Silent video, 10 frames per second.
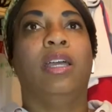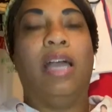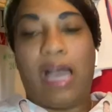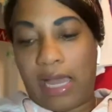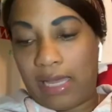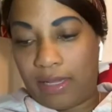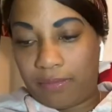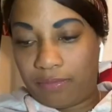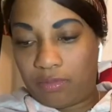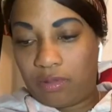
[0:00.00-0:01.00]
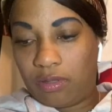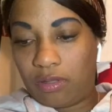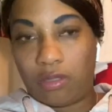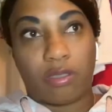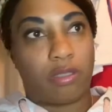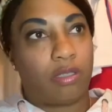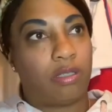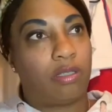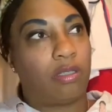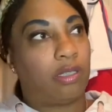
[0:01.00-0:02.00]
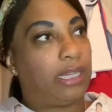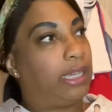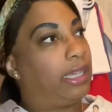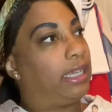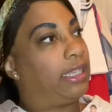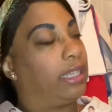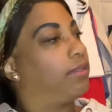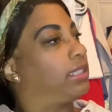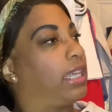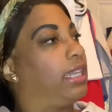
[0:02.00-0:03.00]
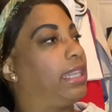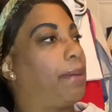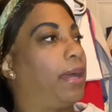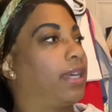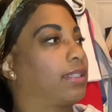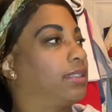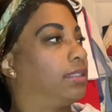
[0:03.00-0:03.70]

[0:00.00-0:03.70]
Um, there was none when I hit my head. There was none in that box?